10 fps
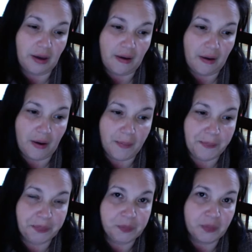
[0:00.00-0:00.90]

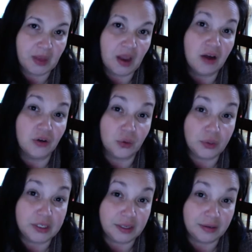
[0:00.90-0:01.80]
Another
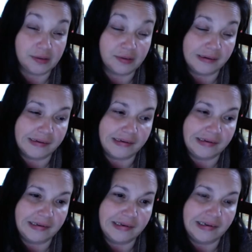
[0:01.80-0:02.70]
reason
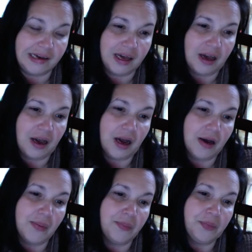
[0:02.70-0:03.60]

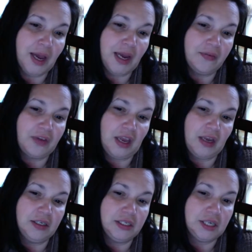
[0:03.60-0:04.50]
I've
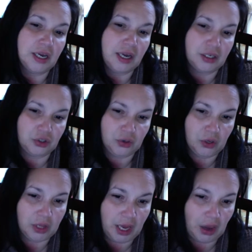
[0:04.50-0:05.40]
gained an extra
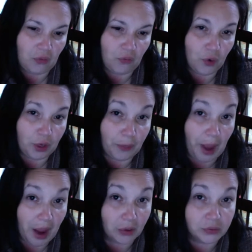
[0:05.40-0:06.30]
like 40
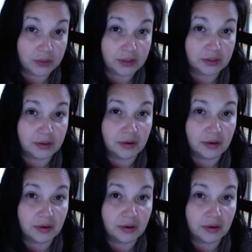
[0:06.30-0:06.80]
pounds